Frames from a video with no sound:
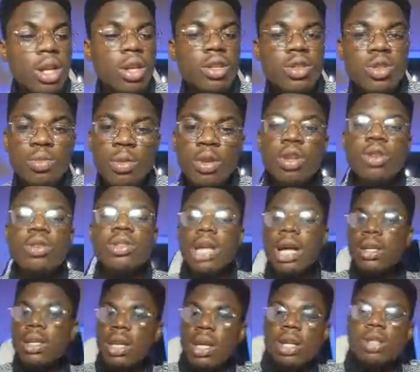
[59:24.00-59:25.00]
tomorrow you
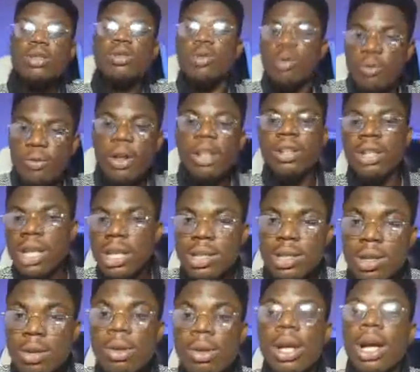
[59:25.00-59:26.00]
start again to look for another
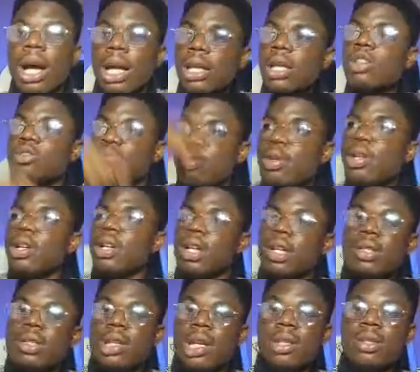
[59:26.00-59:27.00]
sale, and then tomorrow again you
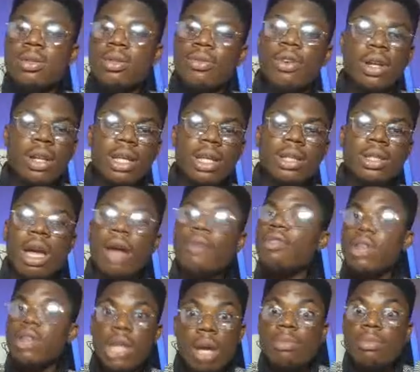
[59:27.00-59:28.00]
start to look for another sale.
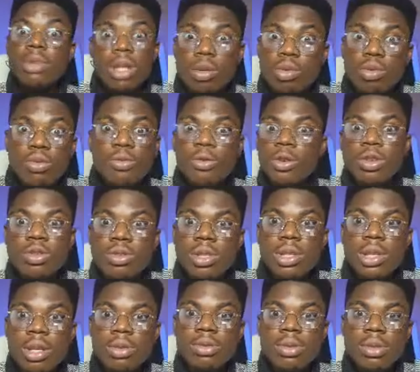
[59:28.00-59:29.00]
Every time they look for new
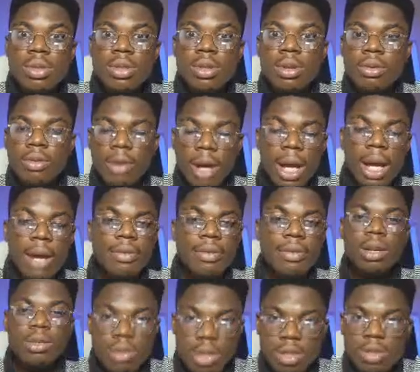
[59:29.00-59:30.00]
sales, right? Every
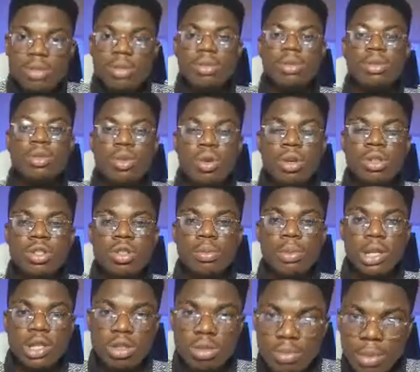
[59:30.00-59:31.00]
time you need new
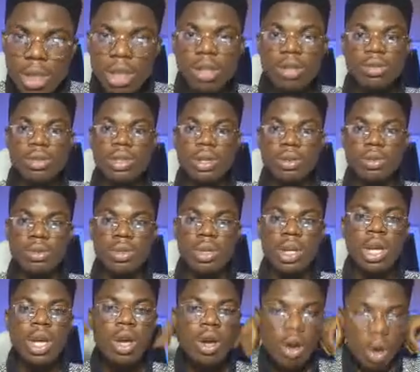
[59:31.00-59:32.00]
customers to make new sales.
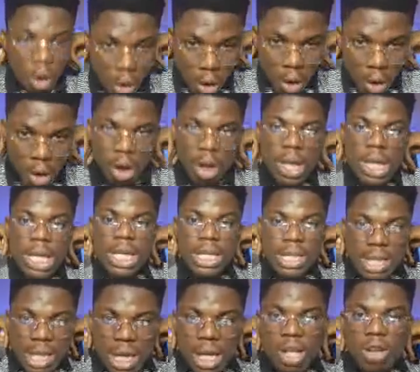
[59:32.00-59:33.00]
Or
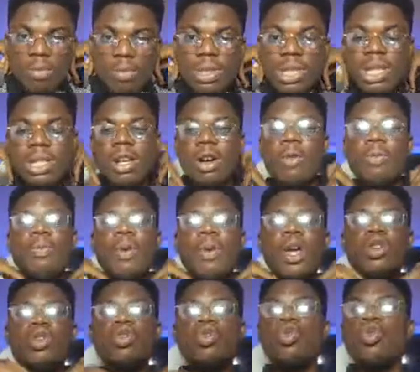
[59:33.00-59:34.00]
is it a kind of business that will pay
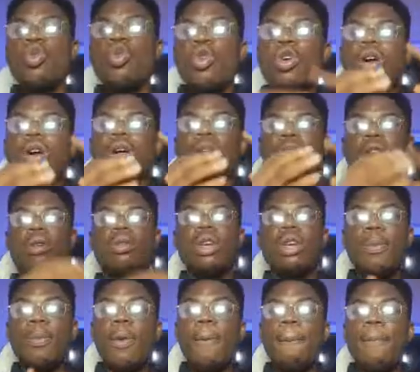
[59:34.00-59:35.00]
you, that will
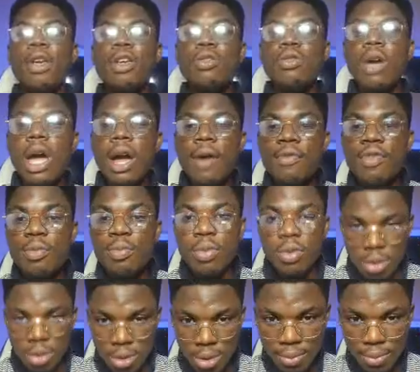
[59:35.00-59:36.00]
keep on paying you every
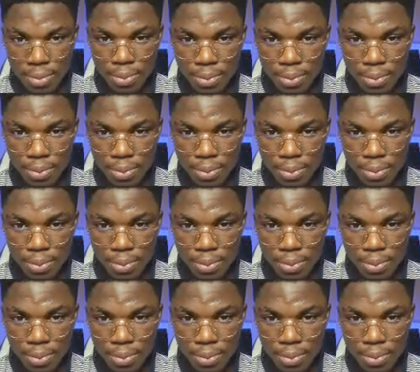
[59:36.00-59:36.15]
month?